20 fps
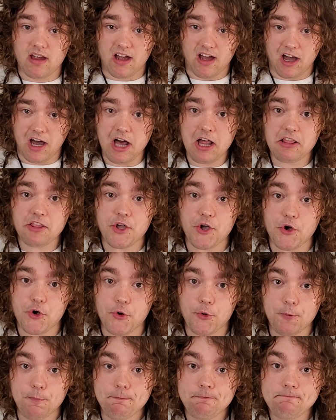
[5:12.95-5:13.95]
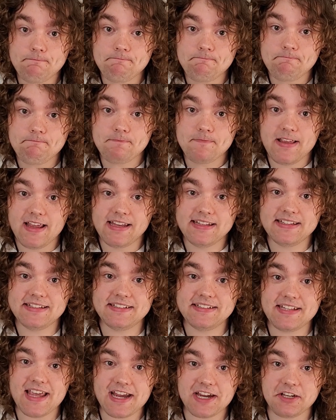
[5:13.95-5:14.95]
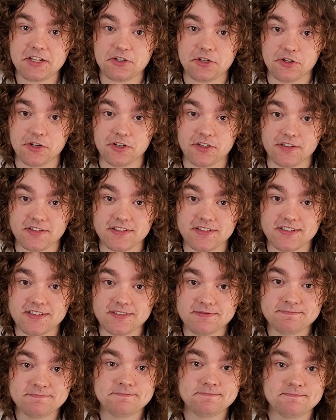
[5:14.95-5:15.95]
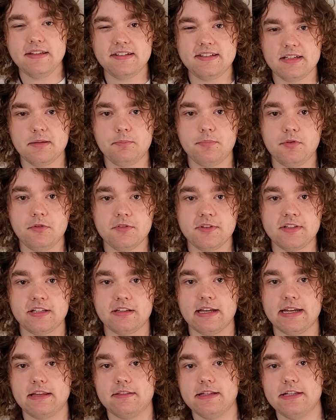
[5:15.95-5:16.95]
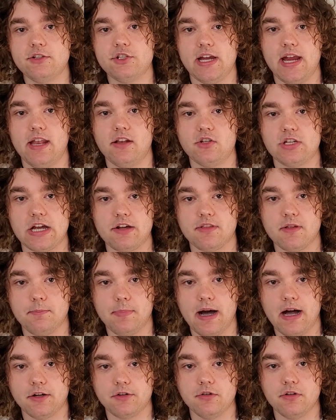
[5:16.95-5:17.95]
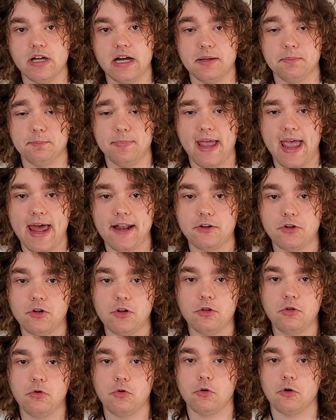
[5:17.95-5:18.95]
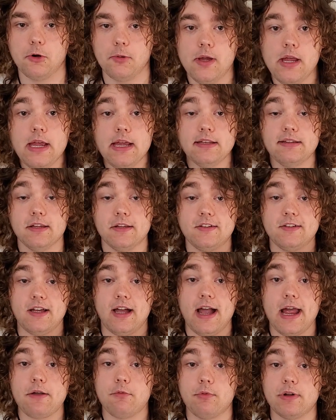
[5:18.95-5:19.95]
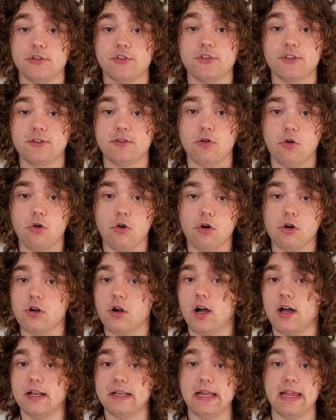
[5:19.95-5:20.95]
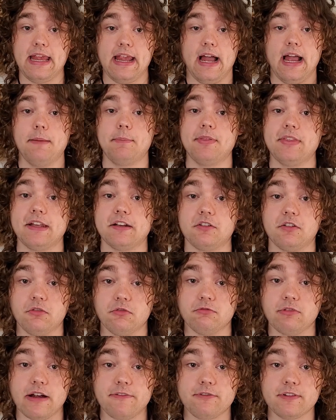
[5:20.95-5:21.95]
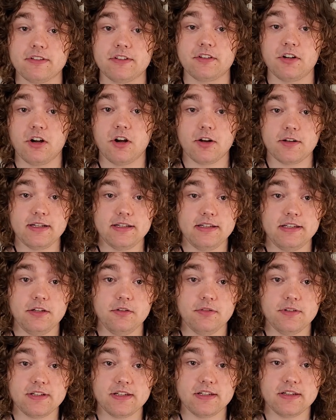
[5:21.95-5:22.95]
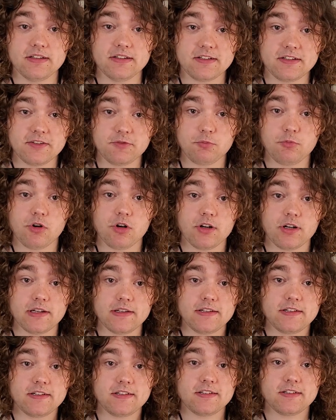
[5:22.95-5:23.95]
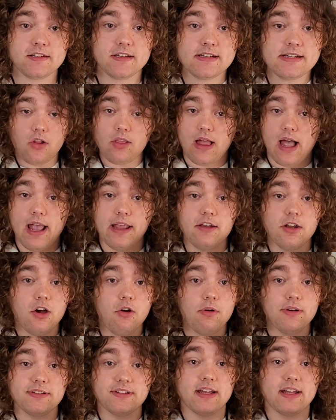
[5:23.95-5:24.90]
hollow sectors. These symbols likely change how the Bakugan battle or decide which score on a hypothetical reference card it uses works. All I know is